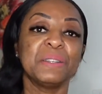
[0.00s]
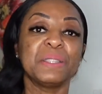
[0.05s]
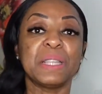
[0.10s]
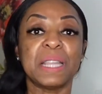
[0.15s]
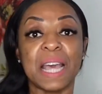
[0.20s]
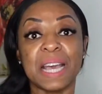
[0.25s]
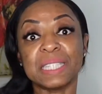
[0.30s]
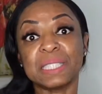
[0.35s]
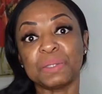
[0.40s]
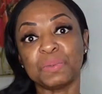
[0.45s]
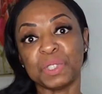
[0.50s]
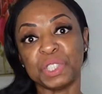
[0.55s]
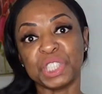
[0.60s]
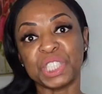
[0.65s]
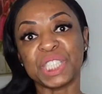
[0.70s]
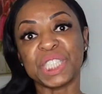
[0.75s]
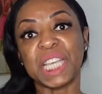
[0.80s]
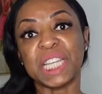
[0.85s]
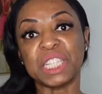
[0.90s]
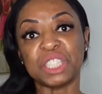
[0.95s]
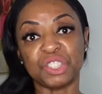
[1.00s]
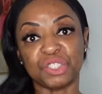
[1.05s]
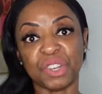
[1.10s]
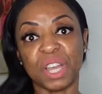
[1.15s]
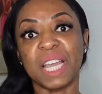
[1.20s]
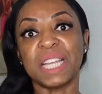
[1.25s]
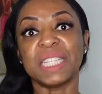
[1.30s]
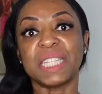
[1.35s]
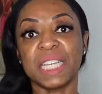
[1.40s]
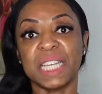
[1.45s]
That's when your skin is
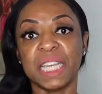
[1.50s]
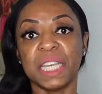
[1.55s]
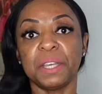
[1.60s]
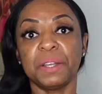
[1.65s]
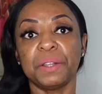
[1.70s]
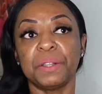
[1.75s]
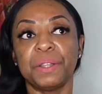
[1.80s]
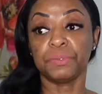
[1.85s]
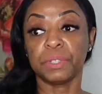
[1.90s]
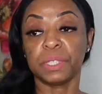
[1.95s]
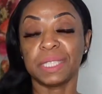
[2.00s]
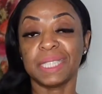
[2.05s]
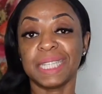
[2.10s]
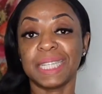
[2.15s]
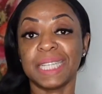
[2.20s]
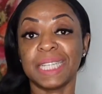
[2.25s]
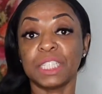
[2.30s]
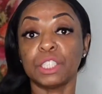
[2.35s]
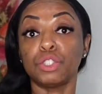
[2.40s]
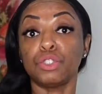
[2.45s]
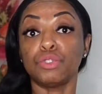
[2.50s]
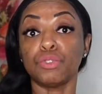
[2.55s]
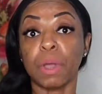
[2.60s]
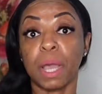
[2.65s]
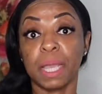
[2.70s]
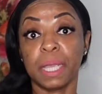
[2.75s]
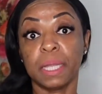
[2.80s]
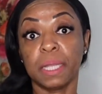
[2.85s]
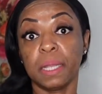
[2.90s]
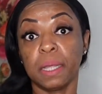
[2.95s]
trying to heal. Friends, it is
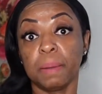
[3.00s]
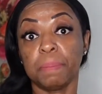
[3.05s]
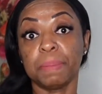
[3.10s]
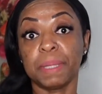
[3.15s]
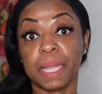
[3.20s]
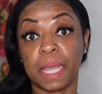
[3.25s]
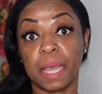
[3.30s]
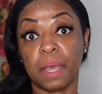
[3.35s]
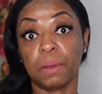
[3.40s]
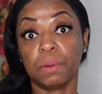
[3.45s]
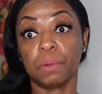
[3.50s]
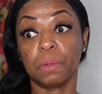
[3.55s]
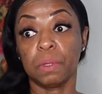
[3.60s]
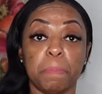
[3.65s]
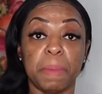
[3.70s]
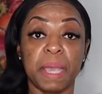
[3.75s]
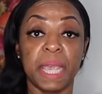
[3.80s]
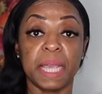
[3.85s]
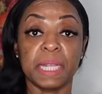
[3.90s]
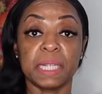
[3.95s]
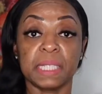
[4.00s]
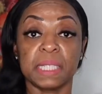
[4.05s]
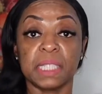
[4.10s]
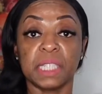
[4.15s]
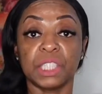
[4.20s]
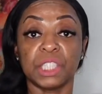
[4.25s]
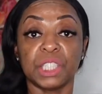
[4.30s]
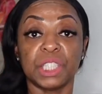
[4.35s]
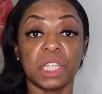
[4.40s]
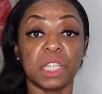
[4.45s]
drying up now. Main
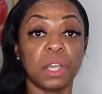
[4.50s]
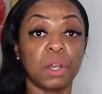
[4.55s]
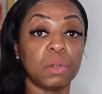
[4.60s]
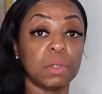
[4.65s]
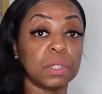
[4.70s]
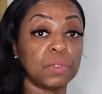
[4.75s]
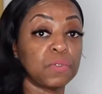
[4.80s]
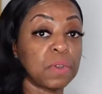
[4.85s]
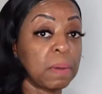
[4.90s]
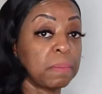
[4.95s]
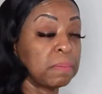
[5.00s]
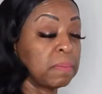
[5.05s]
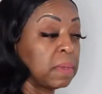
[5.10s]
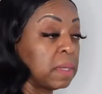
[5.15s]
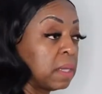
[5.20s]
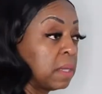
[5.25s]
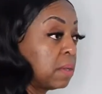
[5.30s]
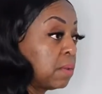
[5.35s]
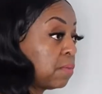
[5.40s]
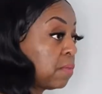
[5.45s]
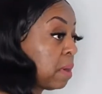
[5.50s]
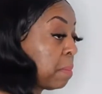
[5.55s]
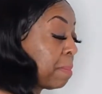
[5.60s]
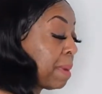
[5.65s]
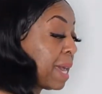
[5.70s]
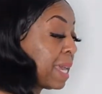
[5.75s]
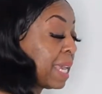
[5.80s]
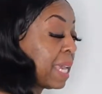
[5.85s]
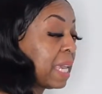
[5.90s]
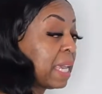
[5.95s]
incision that goes from
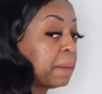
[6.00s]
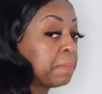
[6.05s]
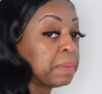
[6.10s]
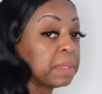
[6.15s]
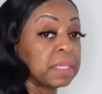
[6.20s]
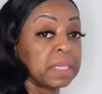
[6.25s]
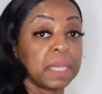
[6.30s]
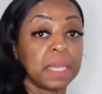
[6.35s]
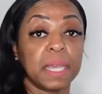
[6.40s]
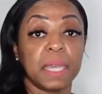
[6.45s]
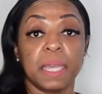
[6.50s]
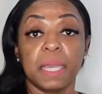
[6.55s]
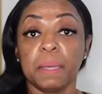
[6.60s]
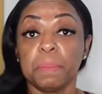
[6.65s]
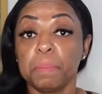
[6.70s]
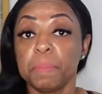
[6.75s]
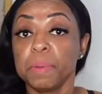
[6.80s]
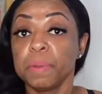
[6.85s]
my hip to hip.